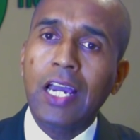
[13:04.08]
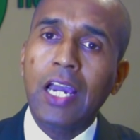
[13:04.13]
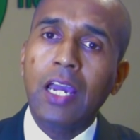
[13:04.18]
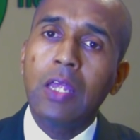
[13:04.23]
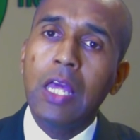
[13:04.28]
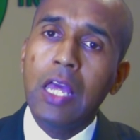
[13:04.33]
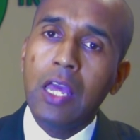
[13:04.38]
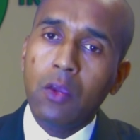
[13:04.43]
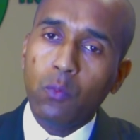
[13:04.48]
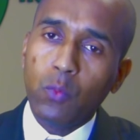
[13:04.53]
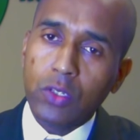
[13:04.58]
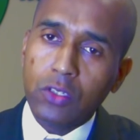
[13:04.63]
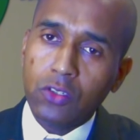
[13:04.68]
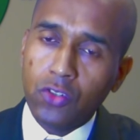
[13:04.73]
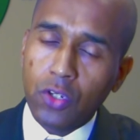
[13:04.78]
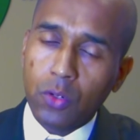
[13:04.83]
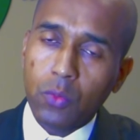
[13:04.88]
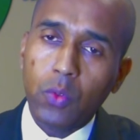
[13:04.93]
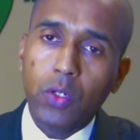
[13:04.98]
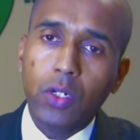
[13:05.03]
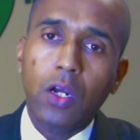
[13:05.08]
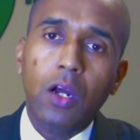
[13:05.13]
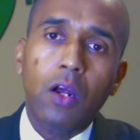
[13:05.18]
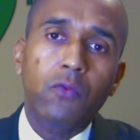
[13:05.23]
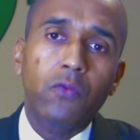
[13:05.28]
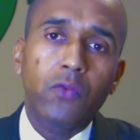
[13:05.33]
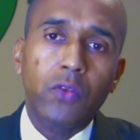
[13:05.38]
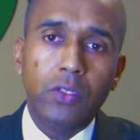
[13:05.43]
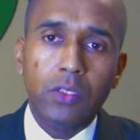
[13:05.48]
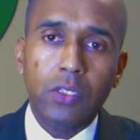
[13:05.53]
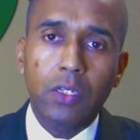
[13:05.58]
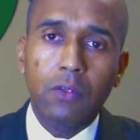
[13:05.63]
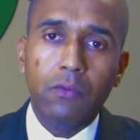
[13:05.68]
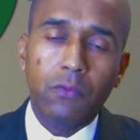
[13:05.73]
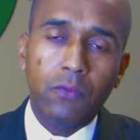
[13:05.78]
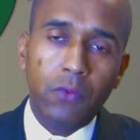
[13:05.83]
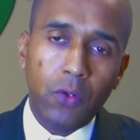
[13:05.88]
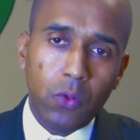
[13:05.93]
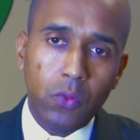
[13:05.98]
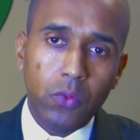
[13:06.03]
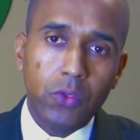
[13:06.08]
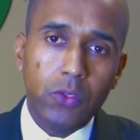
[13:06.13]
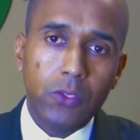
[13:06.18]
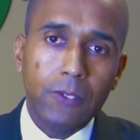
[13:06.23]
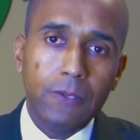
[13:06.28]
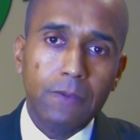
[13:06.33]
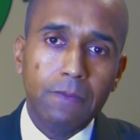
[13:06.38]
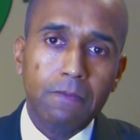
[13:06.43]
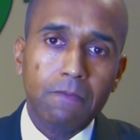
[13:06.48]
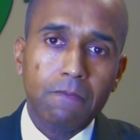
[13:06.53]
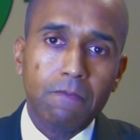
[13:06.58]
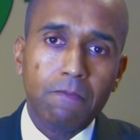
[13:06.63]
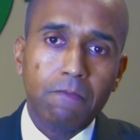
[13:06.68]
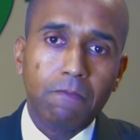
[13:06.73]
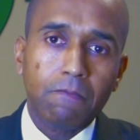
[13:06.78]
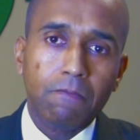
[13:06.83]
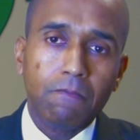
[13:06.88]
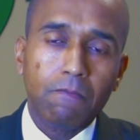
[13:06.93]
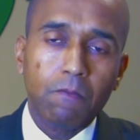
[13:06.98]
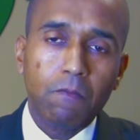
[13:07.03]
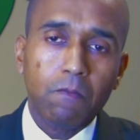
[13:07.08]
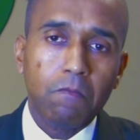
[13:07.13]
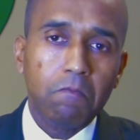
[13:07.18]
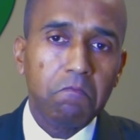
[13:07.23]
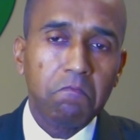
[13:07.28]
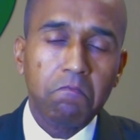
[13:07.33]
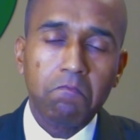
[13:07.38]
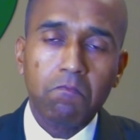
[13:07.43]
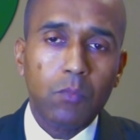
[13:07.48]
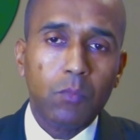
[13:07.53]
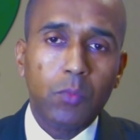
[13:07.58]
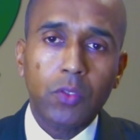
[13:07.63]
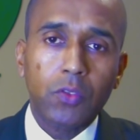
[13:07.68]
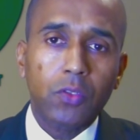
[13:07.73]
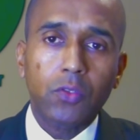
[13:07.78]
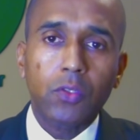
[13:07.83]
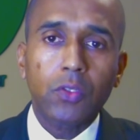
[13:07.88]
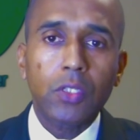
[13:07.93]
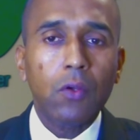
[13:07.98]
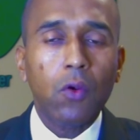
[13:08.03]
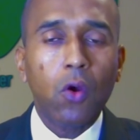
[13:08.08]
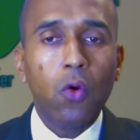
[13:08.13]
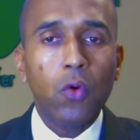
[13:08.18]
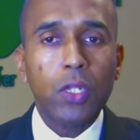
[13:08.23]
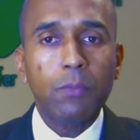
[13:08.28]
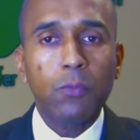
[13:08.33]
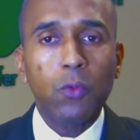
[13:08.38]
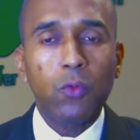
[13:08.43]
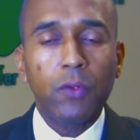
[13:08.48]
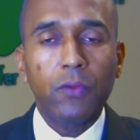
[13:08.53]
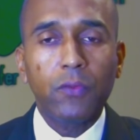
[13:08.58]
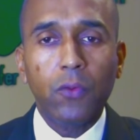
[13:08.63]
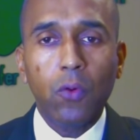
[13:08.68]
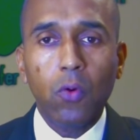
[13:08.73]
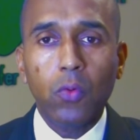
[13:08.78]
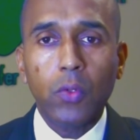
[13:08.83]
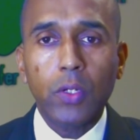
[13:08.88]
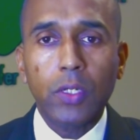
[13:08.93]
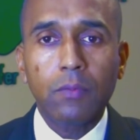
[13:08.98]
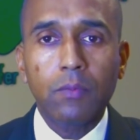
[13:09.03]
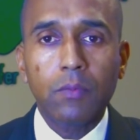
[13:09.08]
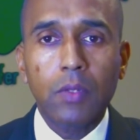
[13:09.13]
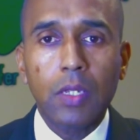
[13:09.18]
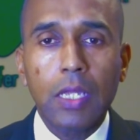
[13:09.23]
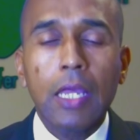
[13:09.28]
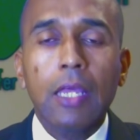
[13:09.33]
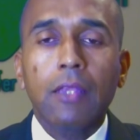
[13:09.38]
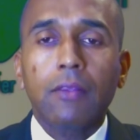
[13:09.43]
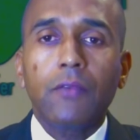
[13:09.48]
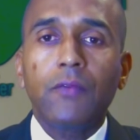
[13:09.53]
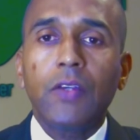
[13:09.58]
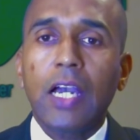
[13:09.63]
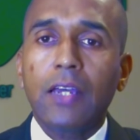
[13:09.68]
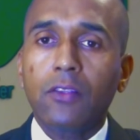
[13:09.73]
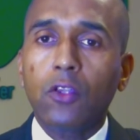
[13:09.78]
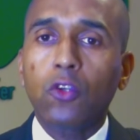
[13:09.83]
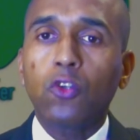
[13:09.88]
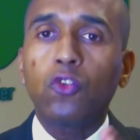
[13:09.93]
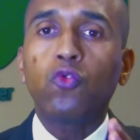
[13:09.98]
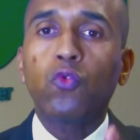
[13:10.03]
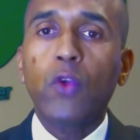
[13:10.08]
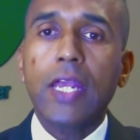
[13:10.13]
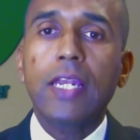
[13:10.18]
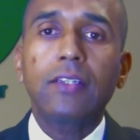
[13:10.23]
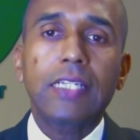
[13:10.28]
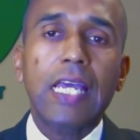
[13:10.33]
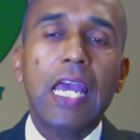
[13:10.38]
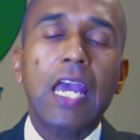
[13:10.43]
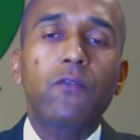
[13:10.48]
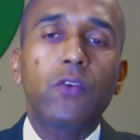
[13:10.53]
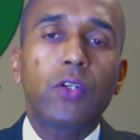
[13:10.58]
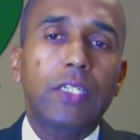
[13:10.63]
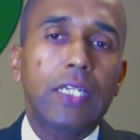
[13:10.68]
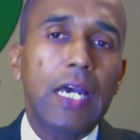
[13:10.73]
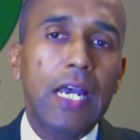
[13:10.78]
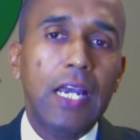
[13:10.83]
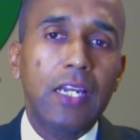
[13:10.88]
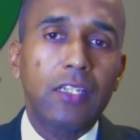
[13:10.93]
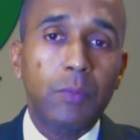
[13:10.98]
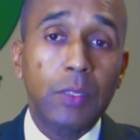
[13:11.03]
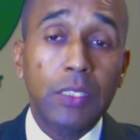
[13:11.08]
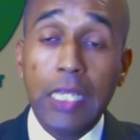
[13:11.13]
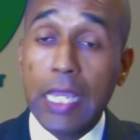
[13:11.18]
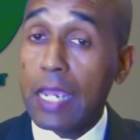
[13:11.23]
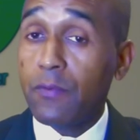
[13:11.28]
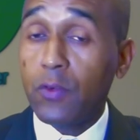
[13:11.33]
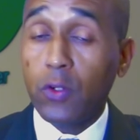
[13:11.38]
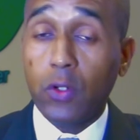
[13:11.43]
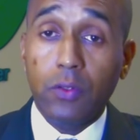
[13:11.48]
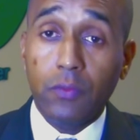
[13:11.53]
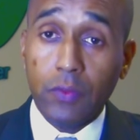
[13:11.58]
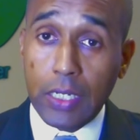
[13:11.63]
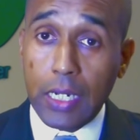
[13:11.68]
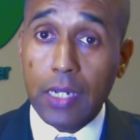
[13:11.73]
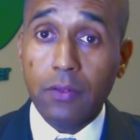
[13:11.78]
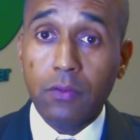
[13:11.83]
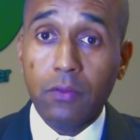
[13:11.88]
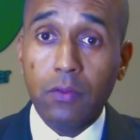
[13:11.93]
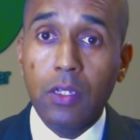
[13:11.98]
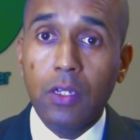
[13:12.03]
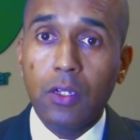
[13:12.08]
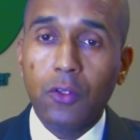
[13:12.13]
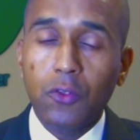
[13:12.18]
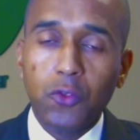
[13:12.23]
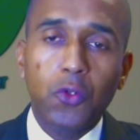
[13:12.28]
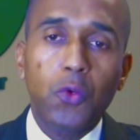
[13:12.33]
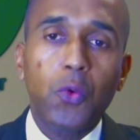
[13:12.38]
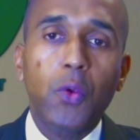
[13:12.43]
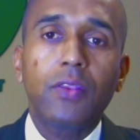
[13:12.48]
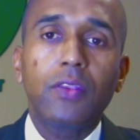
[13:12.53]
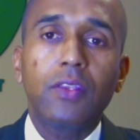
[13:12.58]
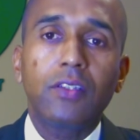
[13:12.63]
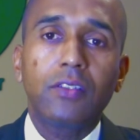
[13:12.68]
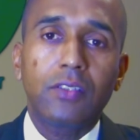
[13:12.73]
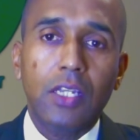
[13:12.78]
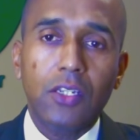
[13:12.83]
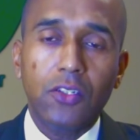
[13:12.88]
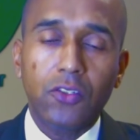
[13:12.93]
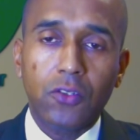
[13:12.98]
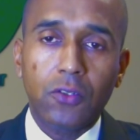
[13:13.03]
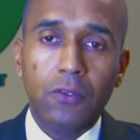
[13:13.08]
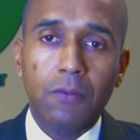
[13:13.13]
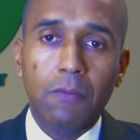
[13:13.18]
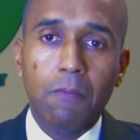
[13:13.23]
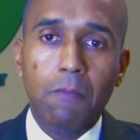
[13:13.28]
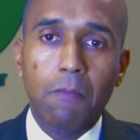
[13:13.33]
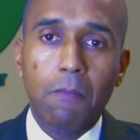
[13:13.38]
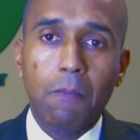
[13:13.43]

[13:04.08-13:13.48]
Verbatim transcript: line with general conference votes? Brothers and sisters, they're already moving forward. They've gotten the greatest advertisement they ever could have gotten during this session.